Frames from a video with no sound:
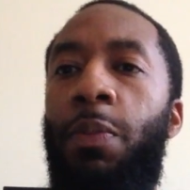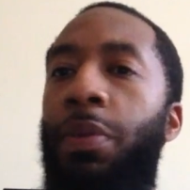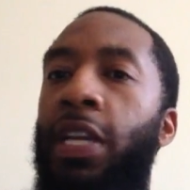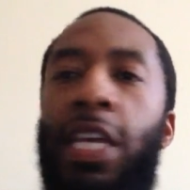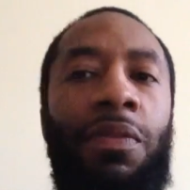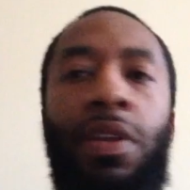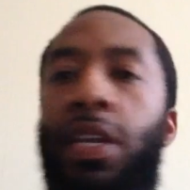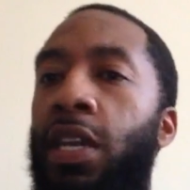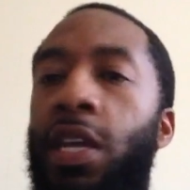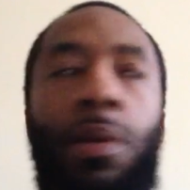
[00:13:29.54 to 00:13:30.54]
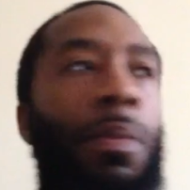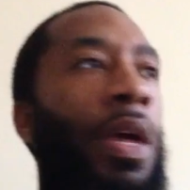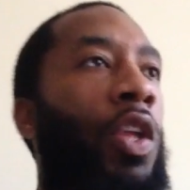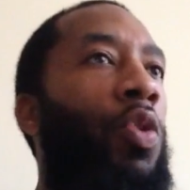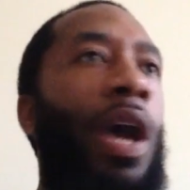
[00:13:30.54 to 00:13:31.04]
Believing in them.
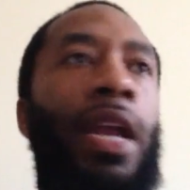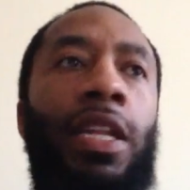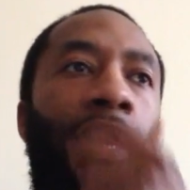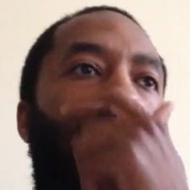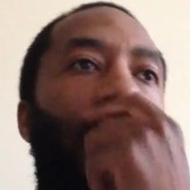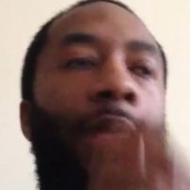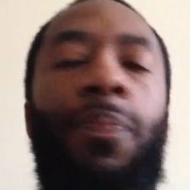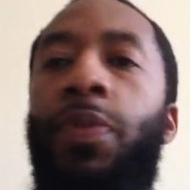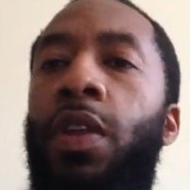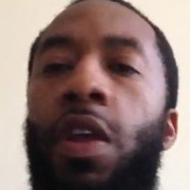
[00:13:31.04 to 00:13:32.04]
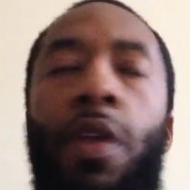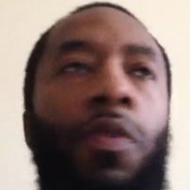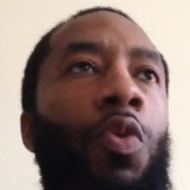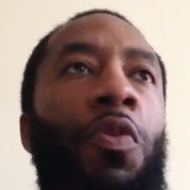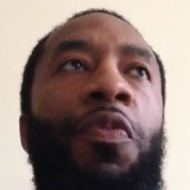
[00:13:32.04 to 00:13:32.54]
You got to think. If
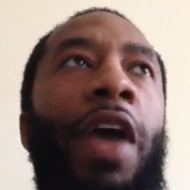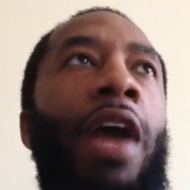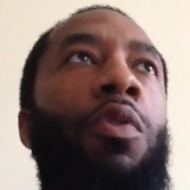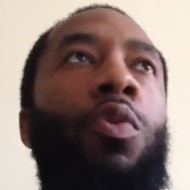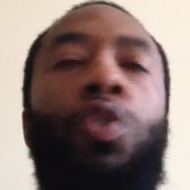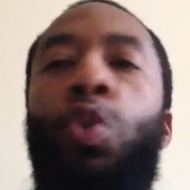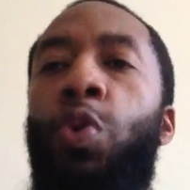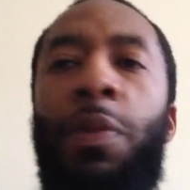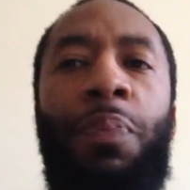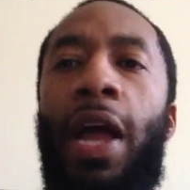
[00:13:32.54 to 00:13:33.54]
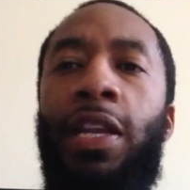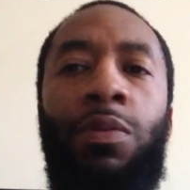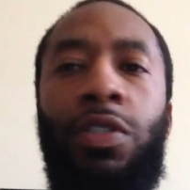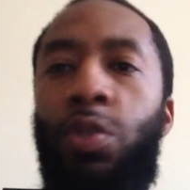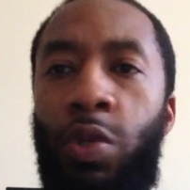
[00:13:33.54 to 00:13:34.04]
you a Pharaoh dude, it probably
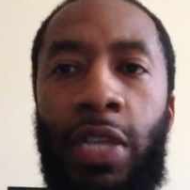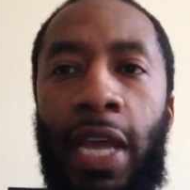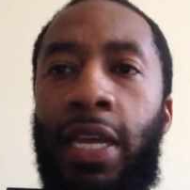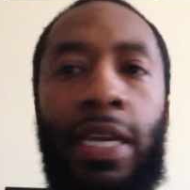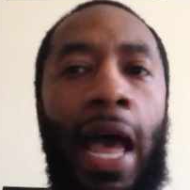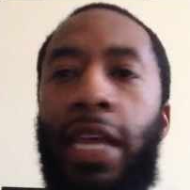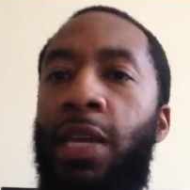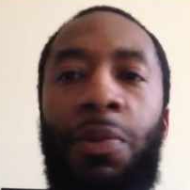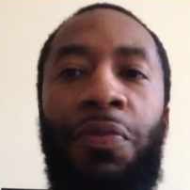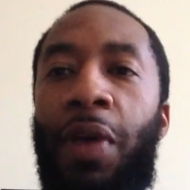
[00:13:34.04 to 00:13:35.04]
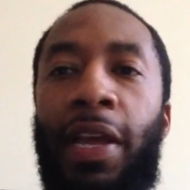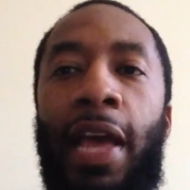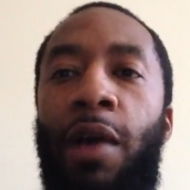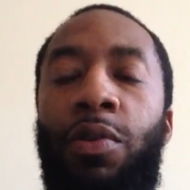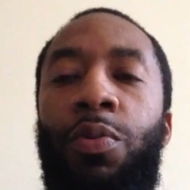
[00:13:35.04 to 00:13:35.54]
was dude that could knock him the fuck
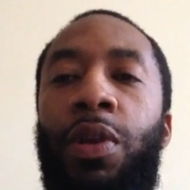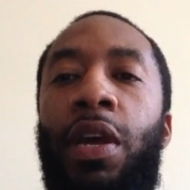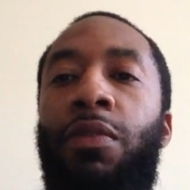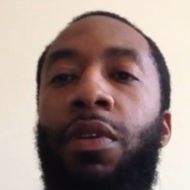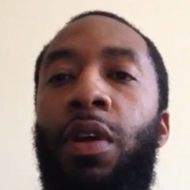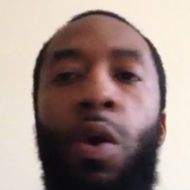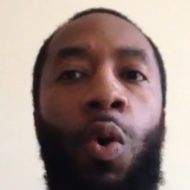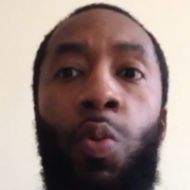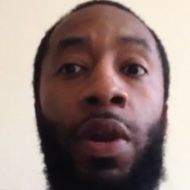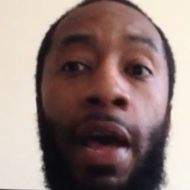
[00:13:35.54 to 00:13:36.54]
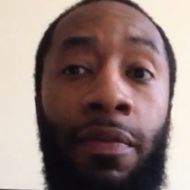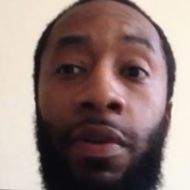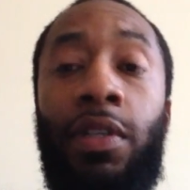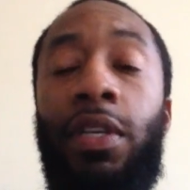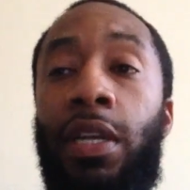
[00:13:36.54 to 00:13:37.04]
out or whatever. Or
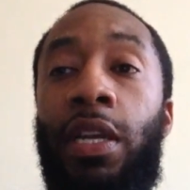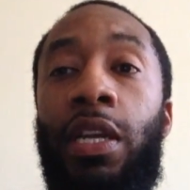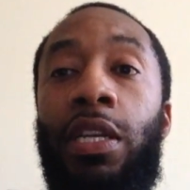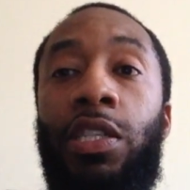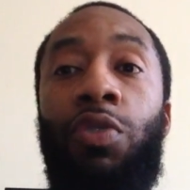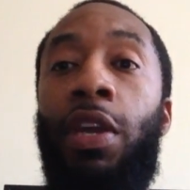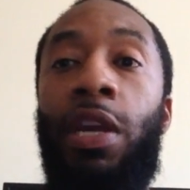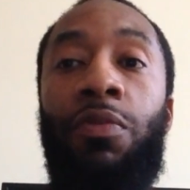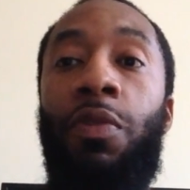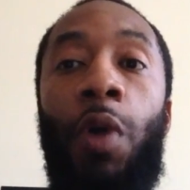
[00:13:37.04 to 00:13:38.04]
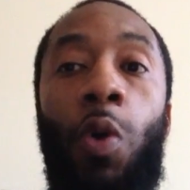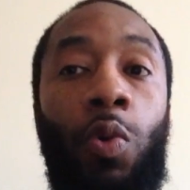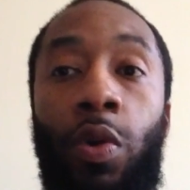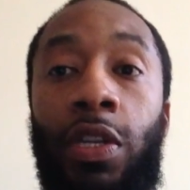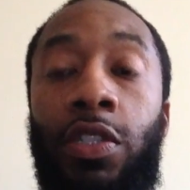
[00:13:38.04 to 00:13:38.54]
whatever. Straight up revolt
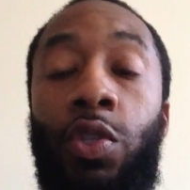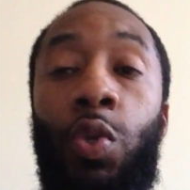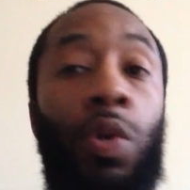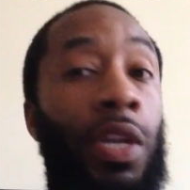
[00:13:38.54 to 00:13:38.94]
on this dude.